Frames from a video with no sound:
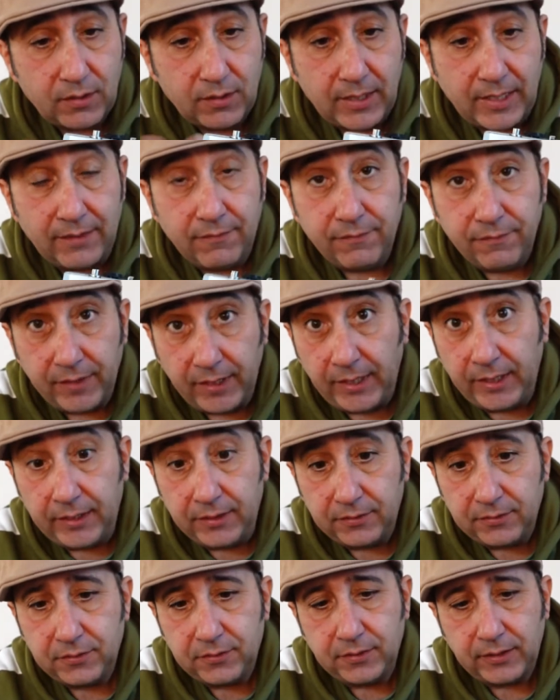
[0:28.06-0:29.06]

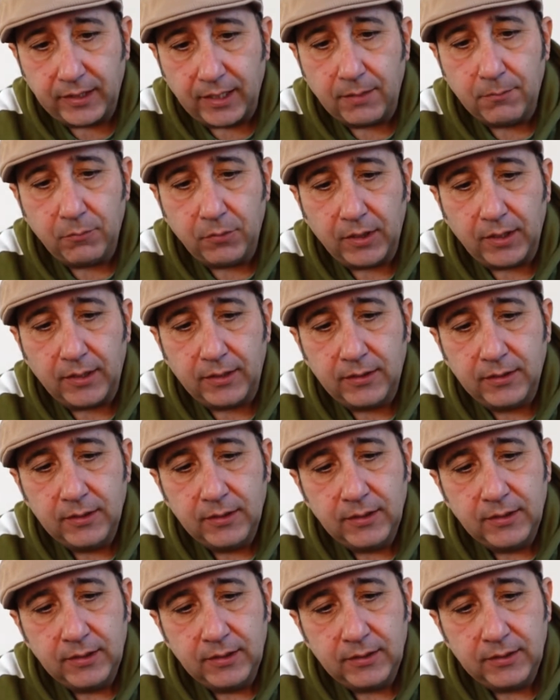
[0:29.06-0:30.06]
advanced camera
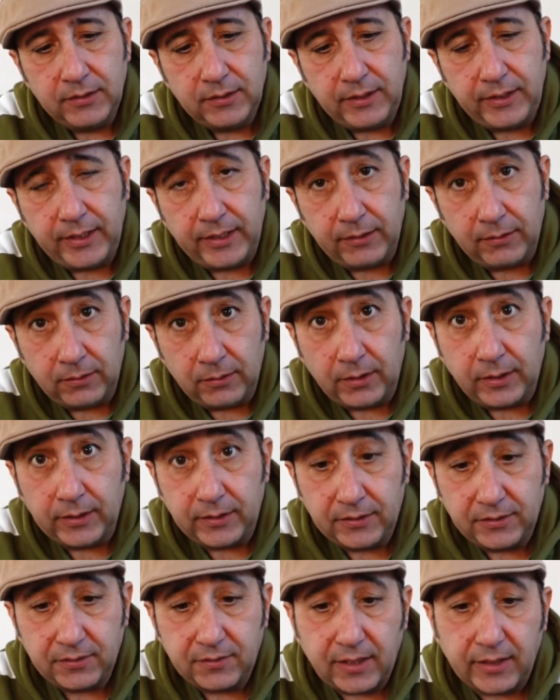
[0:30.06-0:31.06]
to get
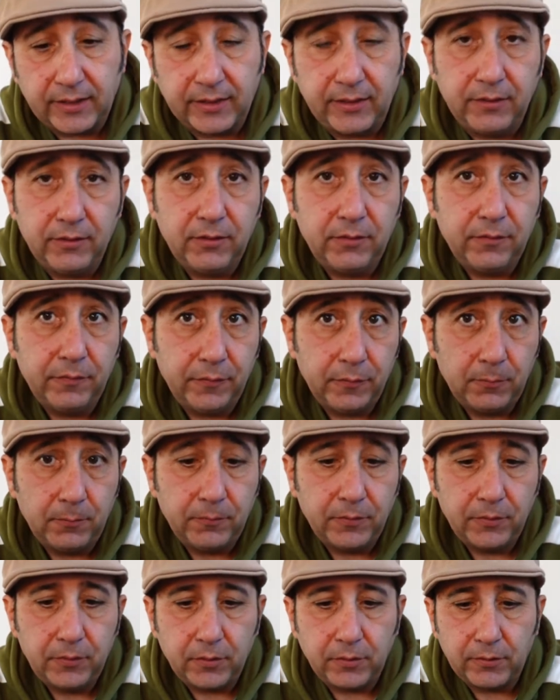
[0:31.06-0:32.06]
like stuck into film
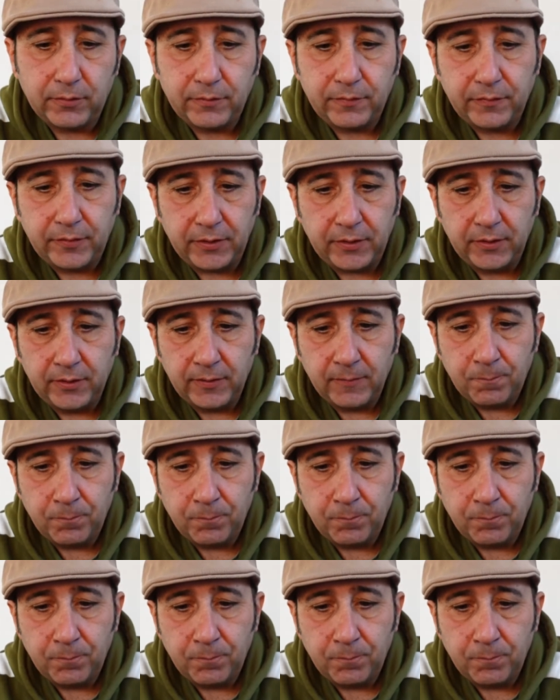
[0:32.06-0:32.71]
photography,